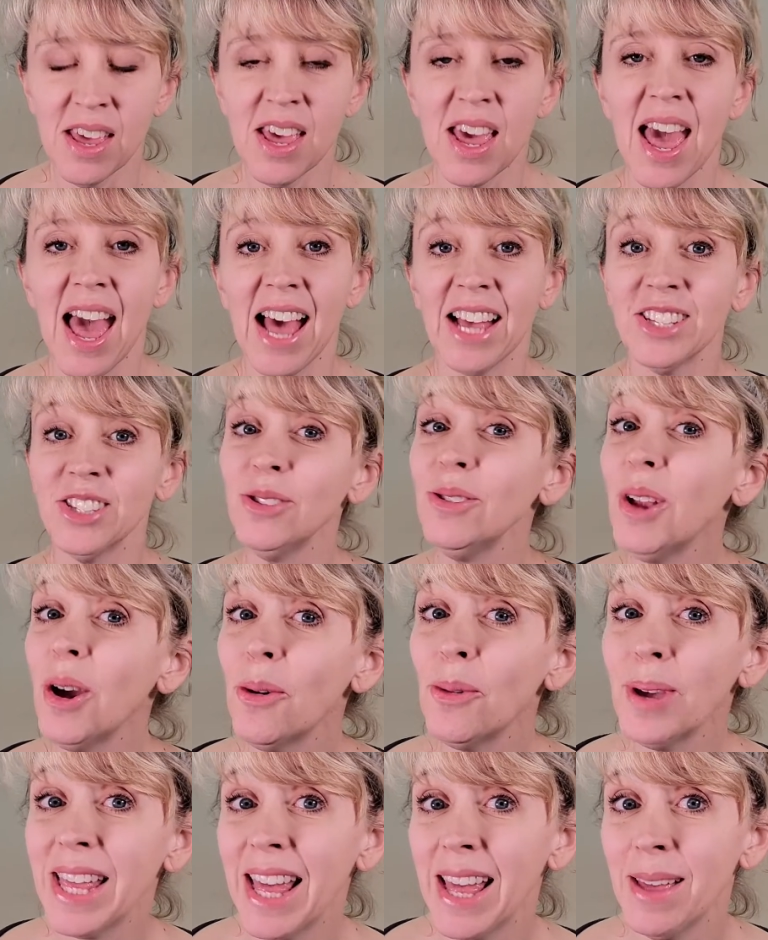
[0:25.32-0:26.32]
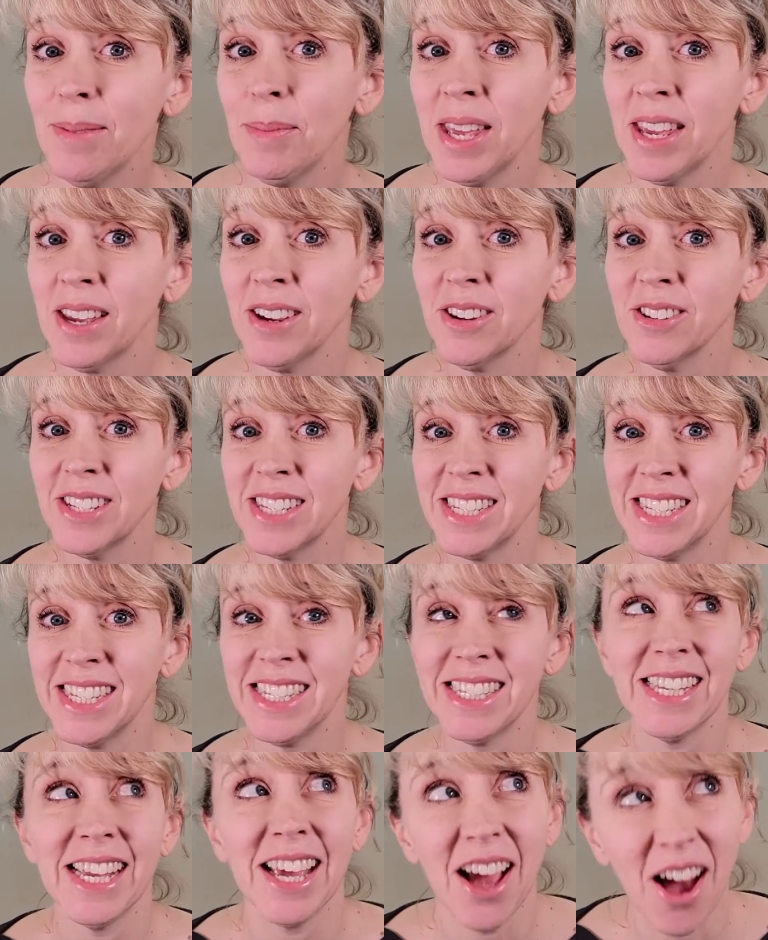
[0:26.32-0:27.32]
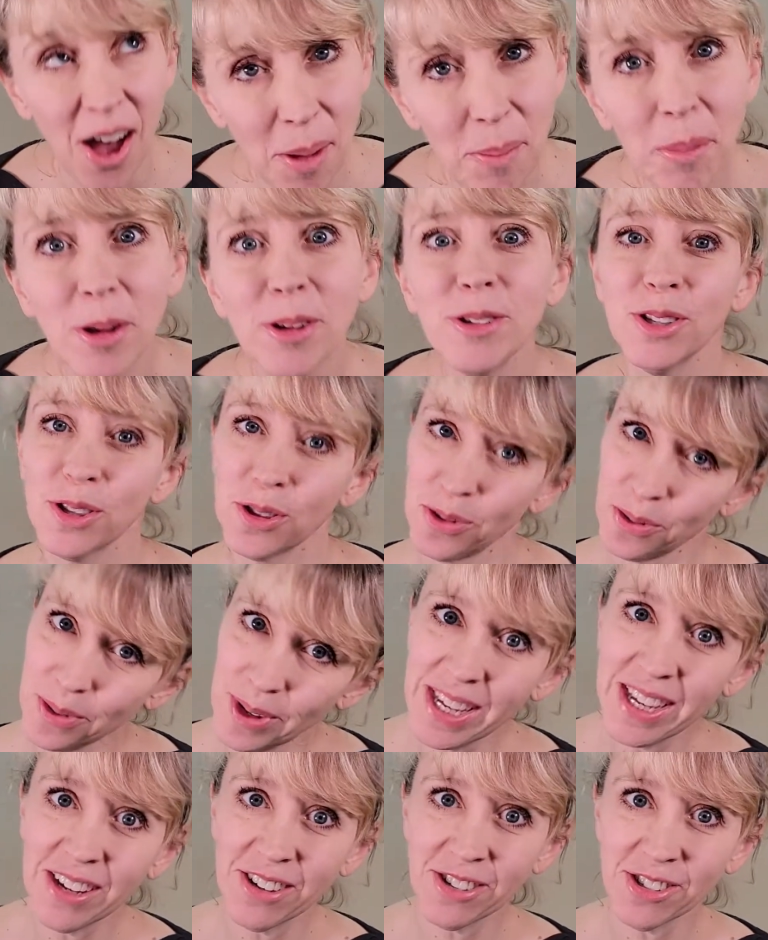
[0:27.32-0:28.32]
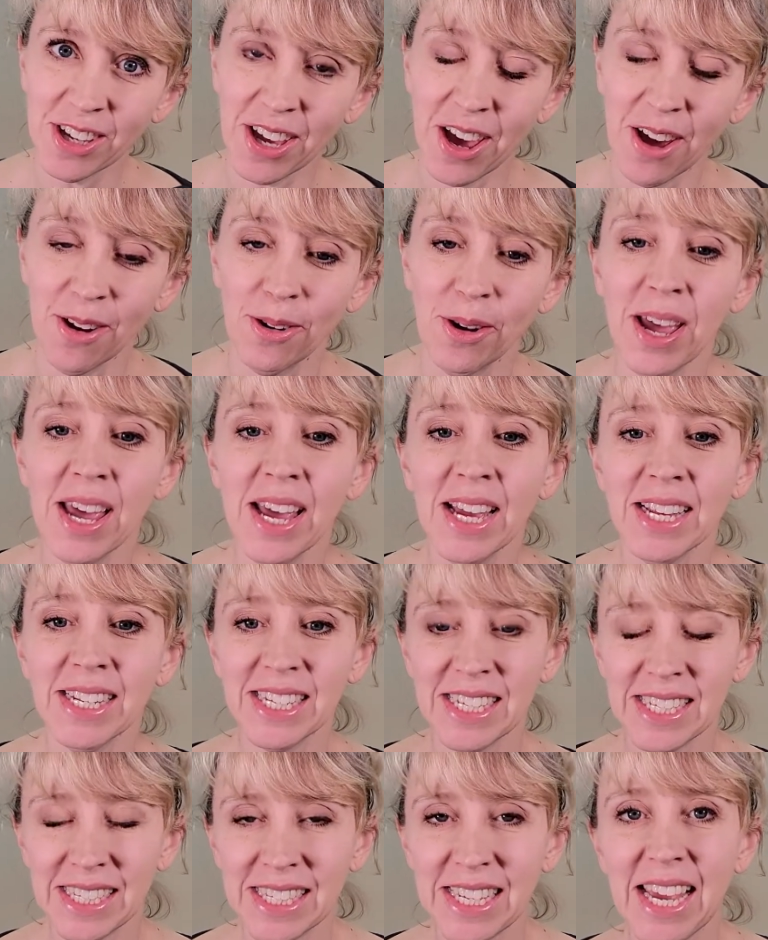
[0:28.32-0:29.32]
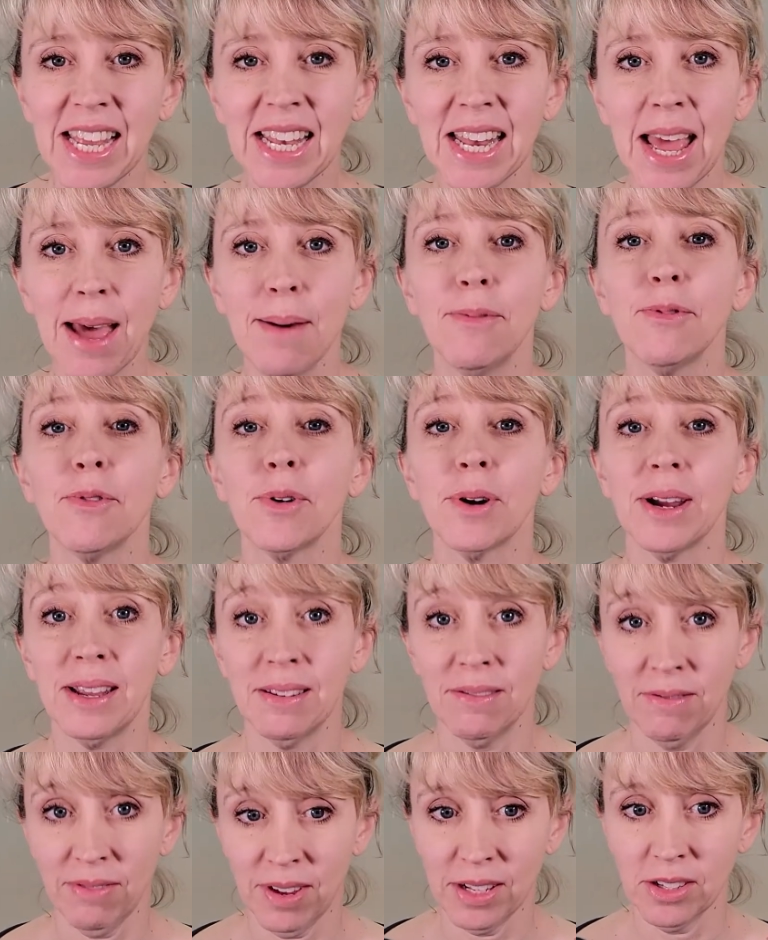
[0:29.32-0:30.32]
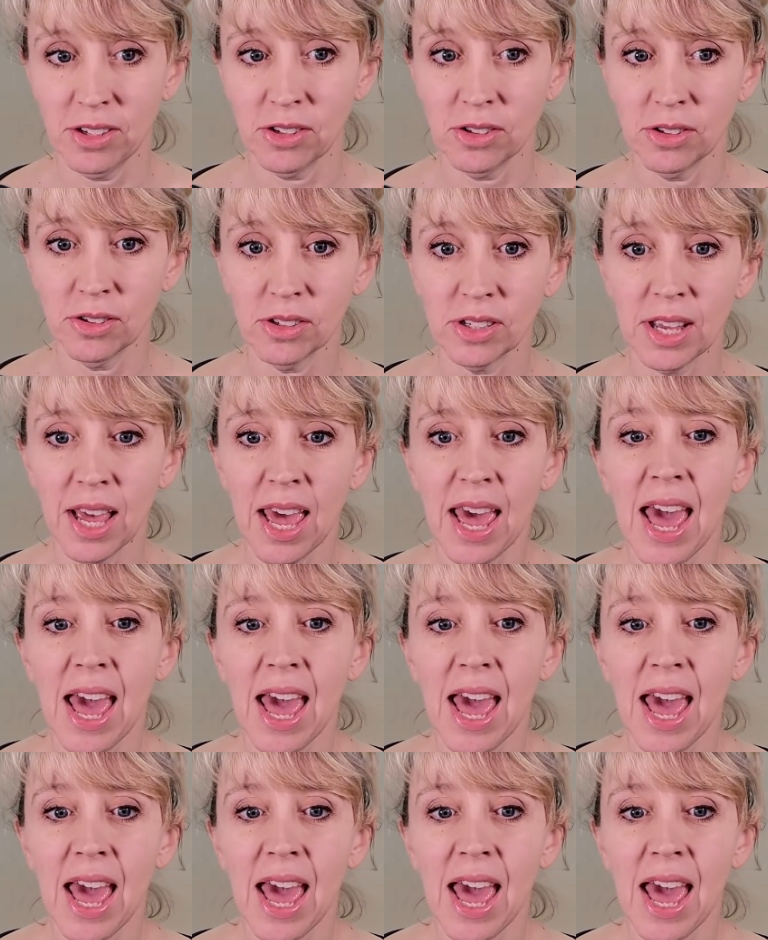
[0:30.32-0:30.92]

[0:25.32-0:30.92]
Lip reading: As you know, we came here to DC almost 3 years ago to stand up for inventors.